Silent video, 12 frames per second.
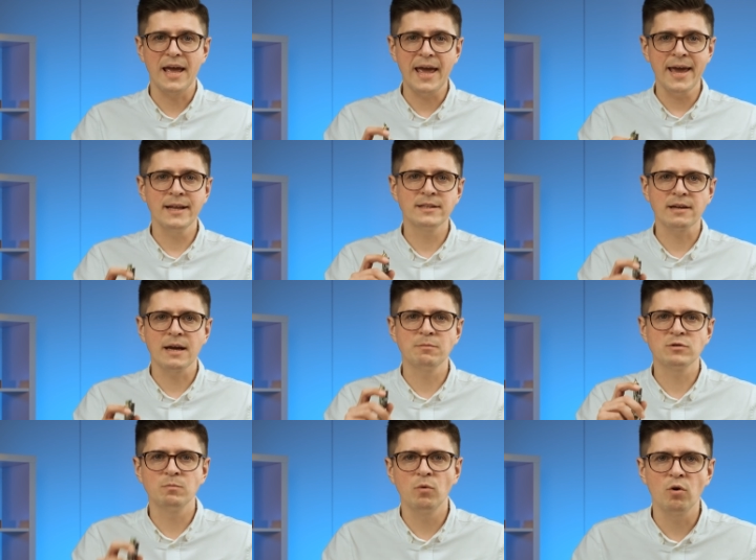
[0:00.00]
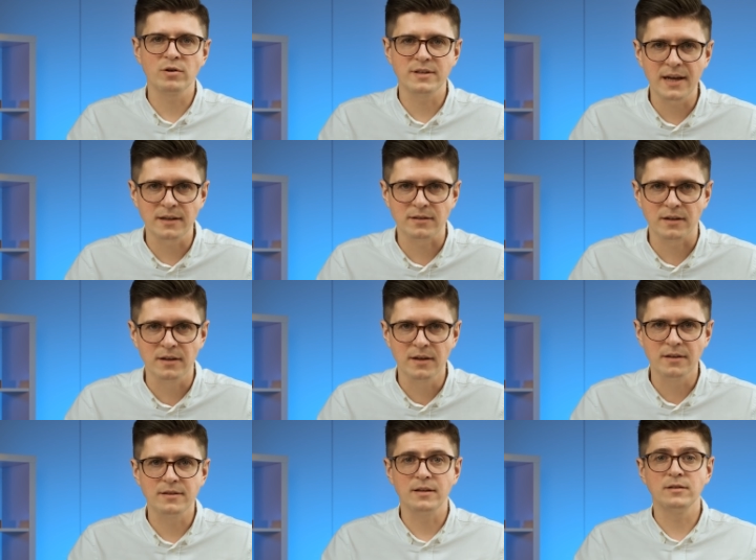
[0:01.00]
8 times more data
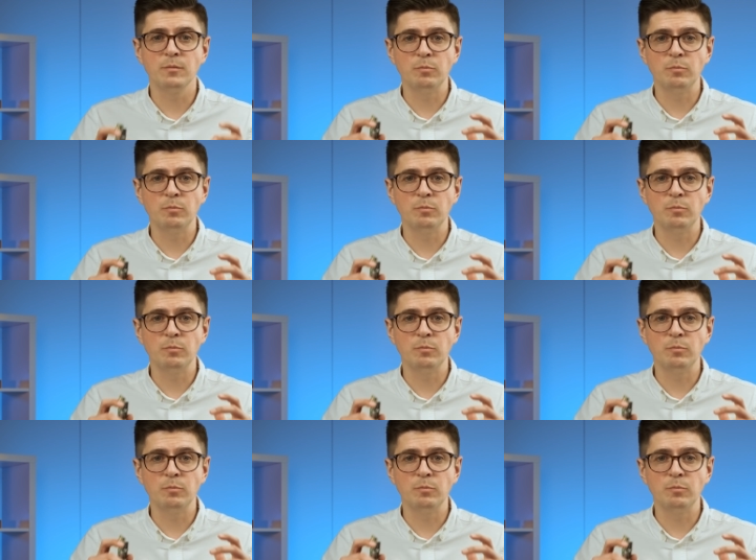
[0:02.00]
than the